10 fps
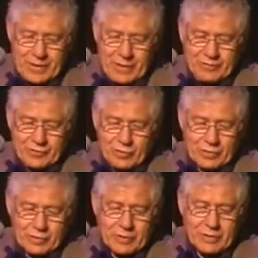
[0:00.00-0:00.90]
After
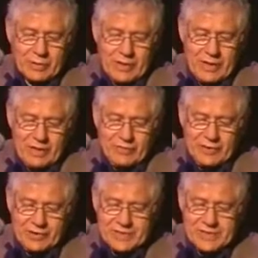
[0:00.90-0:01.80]
having
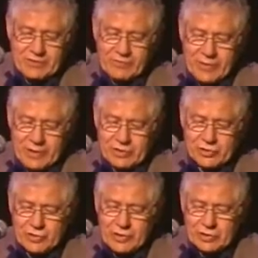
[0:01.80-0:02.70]
received my
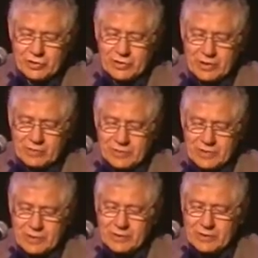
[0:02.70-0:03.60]
education, I was
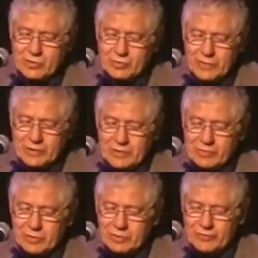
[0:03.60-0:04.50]
lucky to meet a
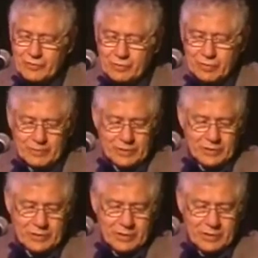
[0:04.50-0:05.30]
wonderful woman